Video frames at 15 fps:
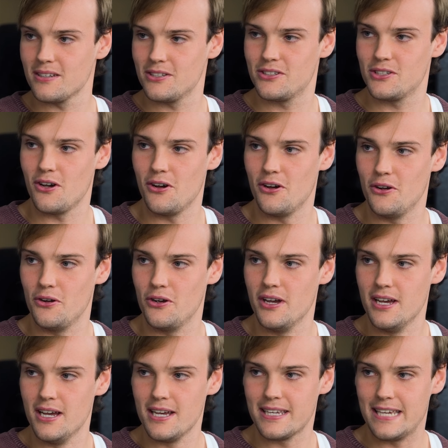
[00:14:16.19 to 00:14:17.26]
So
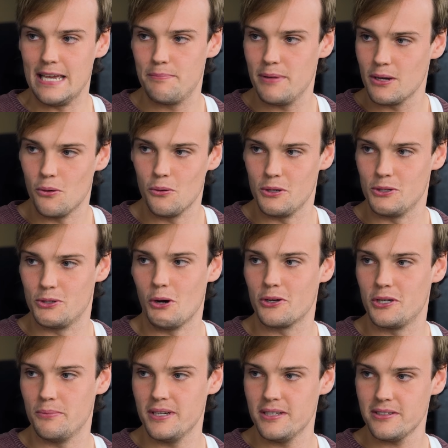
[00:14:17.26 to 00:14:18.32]
keeping all your
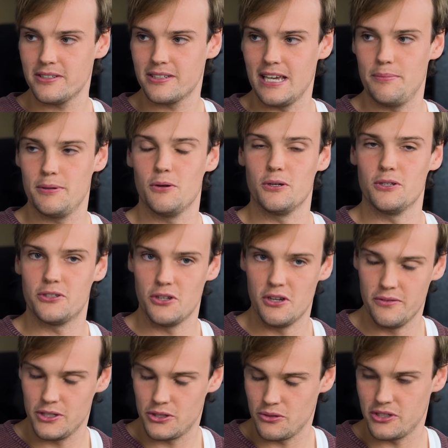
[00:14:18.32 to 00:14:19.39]
documents, keeping all your
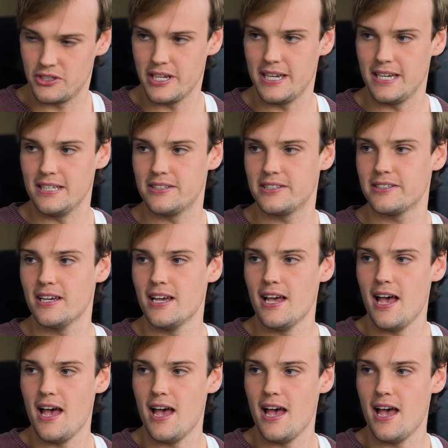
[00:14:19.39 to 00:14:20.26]
service receipts,